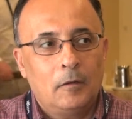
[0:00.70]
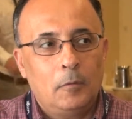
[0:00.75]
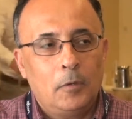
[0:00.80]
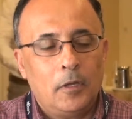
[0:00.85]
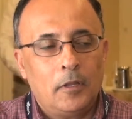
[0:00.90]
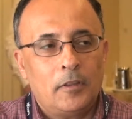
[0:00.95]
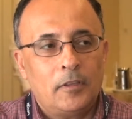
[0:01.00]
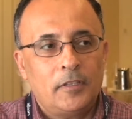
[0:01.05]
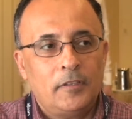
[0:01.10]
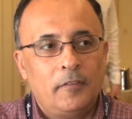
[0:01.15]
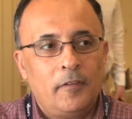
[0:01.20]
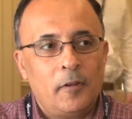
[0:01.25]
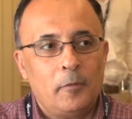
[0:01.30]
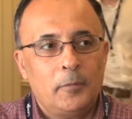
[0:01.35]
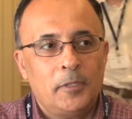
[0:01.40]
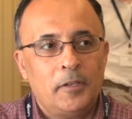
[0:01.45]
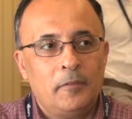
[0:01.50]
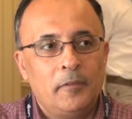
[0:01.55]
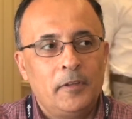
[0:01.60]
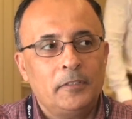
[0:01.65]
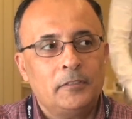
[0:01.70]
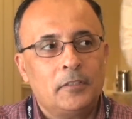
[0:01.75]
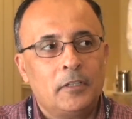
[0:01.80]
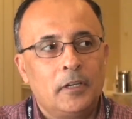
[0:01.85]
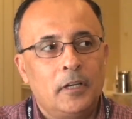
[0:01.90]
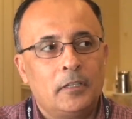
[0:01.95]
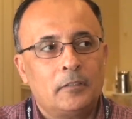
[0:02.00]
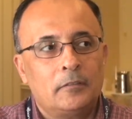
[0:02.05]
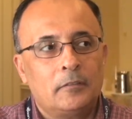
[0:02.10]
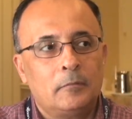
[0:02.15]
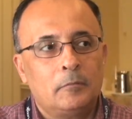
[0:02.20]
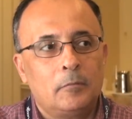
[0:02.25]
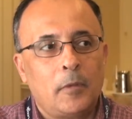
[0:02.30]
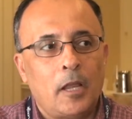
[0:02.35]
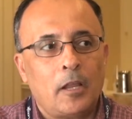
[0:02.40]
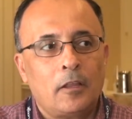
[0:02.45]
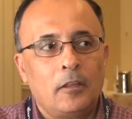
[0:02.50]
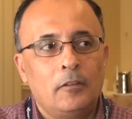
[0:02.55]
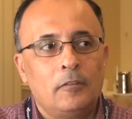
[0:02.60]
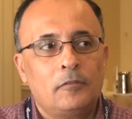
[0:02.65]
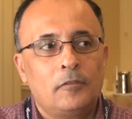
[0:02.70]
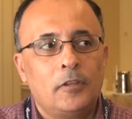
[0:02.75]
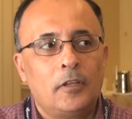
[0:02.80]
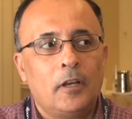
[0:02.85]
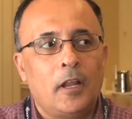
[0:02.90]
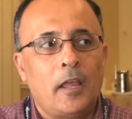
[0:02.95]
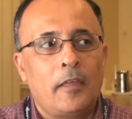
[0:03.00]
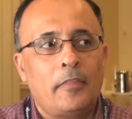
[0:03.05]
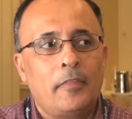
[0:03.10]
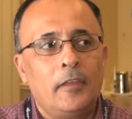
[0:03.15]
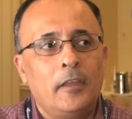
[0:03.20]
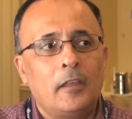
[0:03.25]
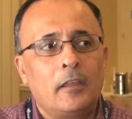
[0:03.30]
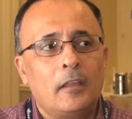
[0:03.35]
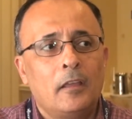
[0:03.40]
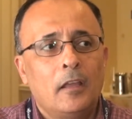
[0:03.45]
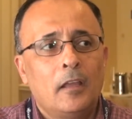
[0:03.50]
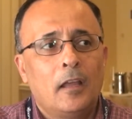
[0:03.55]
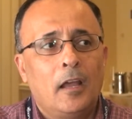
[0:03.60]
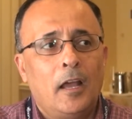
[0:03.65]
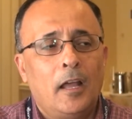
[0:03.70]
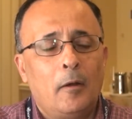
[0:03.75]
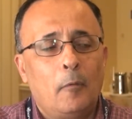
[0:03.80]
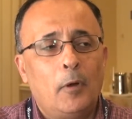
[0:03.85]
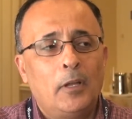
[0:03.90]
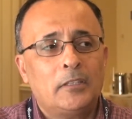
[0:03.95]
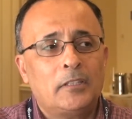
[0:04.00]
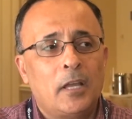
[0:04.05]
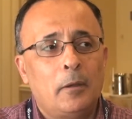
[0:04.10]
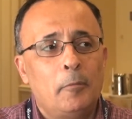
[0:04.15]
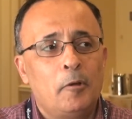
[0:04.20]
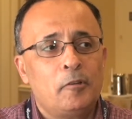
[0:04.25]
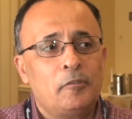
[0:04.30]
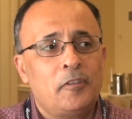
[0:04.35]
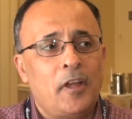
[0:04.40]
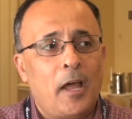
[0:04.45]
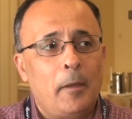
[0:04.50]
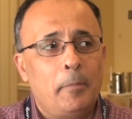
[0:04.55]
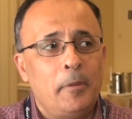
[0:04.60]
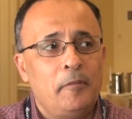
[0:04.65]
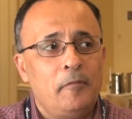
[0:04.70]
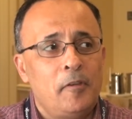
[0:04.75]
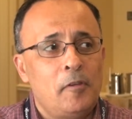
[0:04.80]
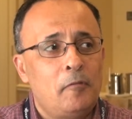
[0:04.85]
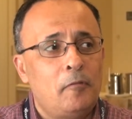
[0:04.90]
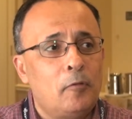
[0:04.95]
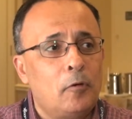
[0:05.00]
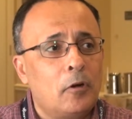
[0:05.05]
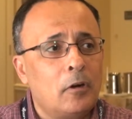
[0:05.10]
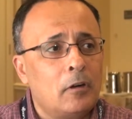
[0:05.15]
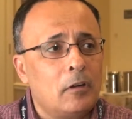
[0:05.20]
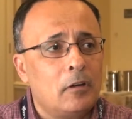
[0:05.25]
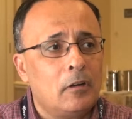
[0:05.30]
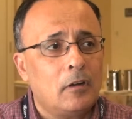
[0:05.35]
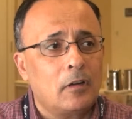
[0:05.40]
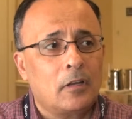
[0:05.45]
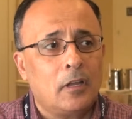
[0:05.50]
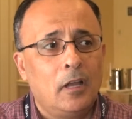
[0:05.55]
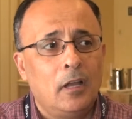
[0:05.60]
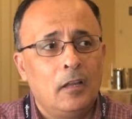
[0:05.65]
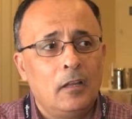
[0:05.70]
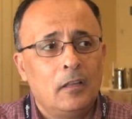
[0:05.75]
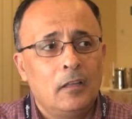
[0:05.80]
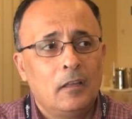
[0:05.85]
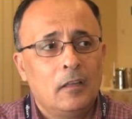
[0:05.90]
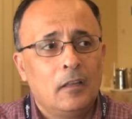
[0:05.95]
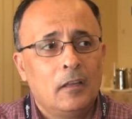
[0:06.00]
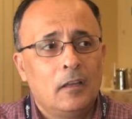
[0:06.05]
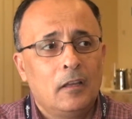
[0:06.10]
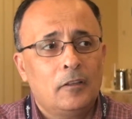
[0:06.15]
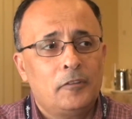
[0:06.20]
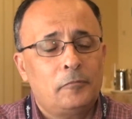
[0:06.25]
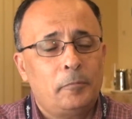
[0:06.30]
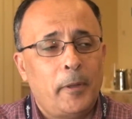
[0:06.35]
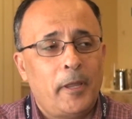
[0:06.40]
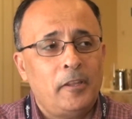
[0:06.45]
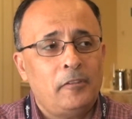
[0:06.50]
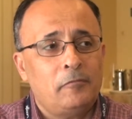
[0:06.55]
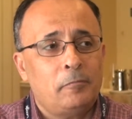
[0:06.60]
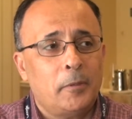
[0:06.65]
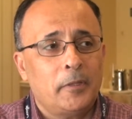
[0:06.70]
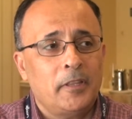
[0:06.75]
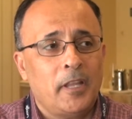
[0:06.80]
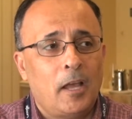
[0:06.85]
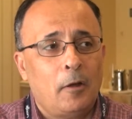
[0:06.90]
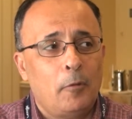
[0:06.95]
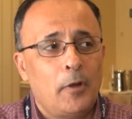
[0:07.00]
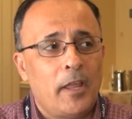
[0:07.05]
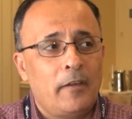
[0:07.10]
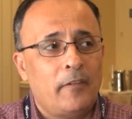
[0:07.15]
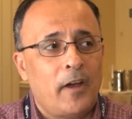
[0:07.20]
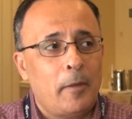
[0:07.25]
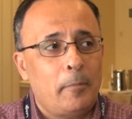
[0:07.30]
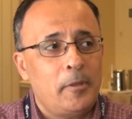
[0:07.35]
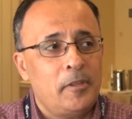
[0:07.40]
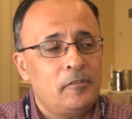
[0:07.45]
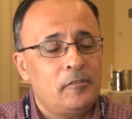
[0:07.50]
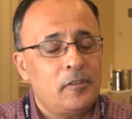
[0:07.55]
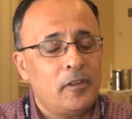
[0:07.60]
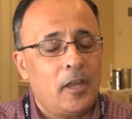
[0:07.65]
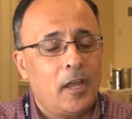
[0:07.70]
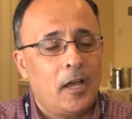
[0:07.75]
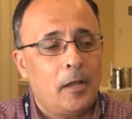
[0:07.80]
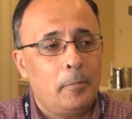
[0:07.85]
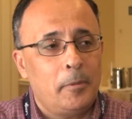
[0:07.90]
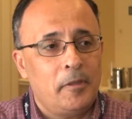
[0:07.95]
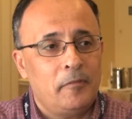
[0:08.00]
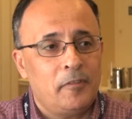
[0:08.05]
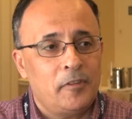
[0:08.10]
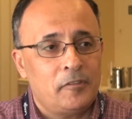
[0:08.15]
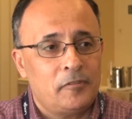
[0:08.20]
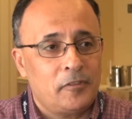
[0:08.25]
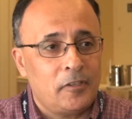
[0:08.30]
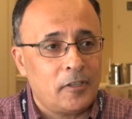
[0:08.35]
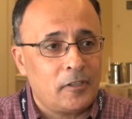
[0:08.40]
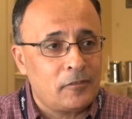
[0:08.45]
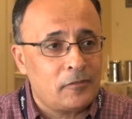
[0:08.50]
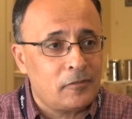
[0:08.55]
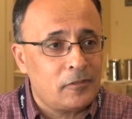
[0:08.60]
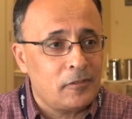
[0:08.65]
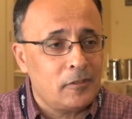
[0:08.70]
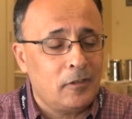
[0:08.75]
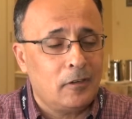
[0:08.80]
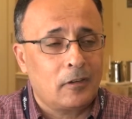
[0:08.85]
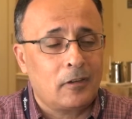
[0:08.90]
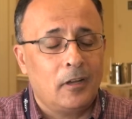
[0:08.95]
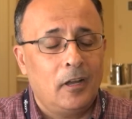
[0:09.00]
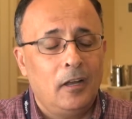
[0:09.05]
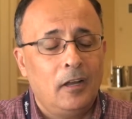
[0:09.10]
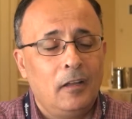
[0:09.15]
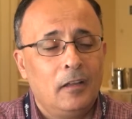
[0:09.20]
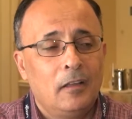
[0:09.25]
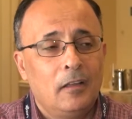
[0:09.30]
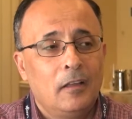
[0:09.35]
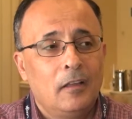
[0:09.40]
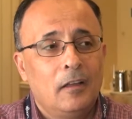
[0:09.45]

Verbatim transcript: Well, the development of internet, my concern, I think, at one time it was IPv4, okay, space, but now we have IPv6, okay.